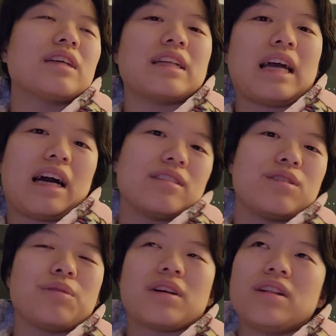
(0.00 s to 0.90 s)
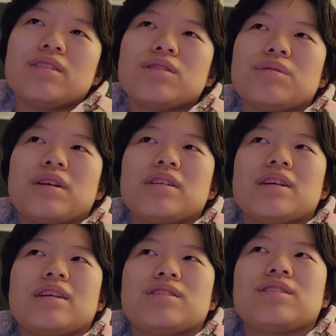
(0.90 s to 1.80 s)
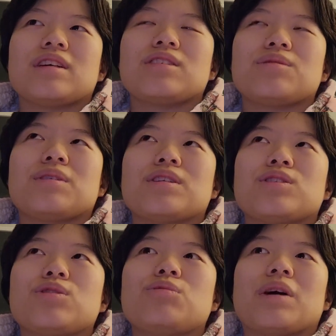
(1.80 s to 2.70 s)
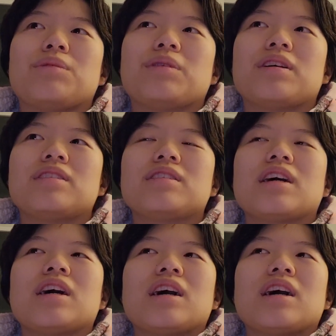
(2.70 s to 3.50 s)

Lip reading: and I asked her what color she wanted, and she said she wanted 2 white ones.